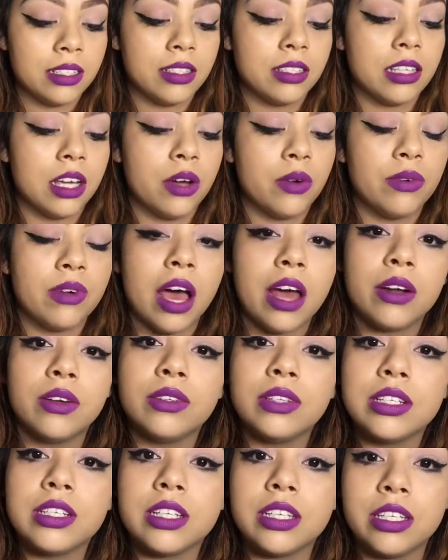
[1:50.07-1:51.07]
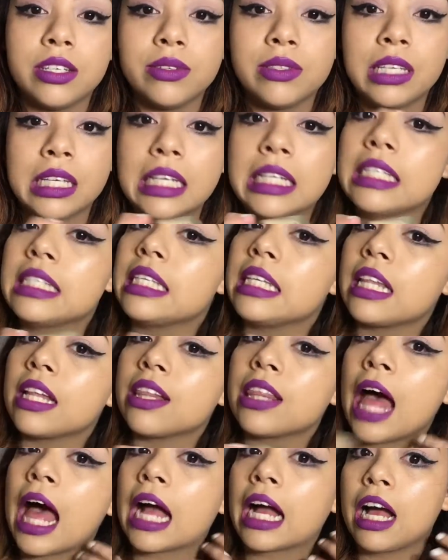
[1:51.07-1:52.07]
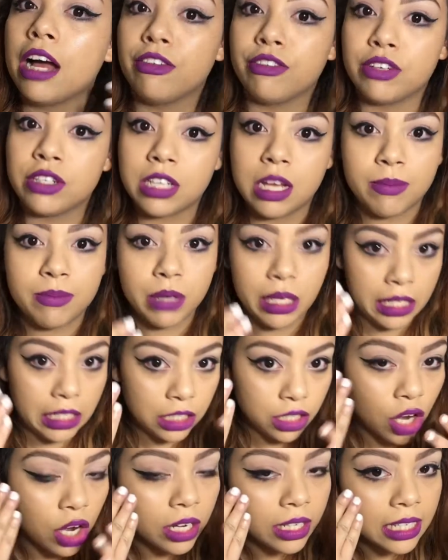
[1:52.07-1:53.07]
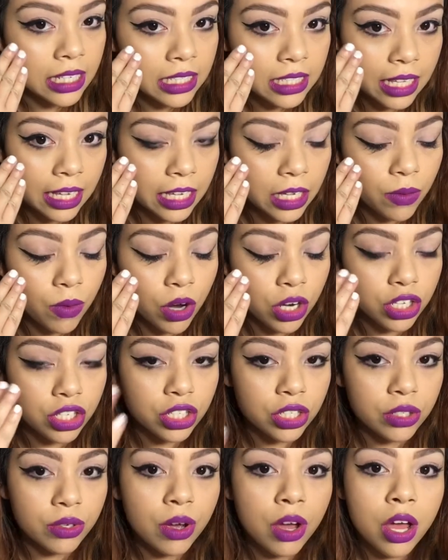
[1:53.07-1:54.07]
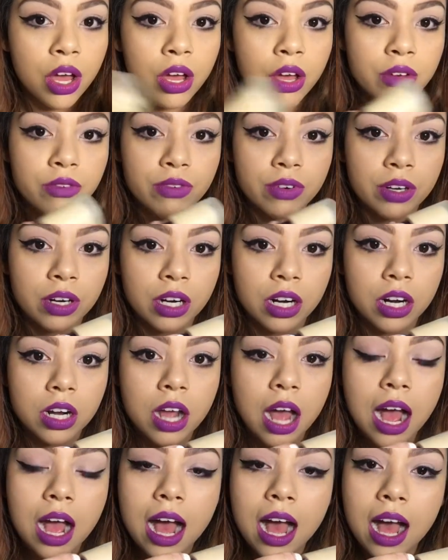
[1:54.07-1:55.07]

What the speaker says: So not only to use a concealer that covers up any darkness that you want to for